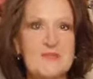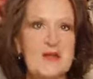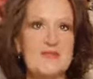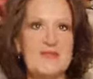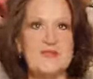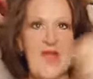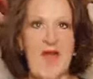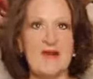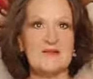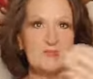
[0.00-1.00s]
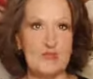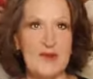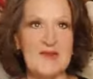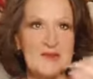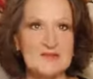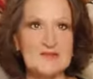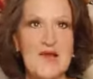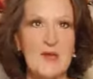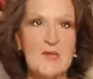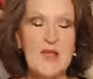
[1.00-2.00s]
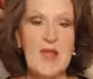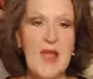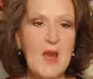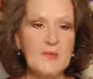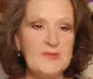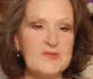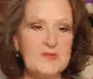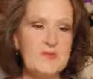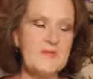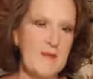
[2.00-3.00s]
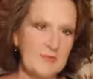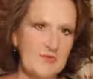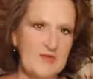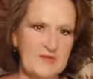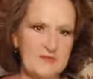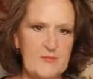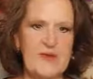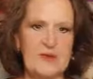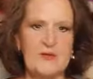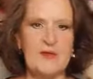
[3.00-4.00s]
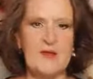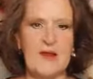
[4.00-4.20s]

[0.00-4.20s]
But I think the act of writing it down helps me to remember things better.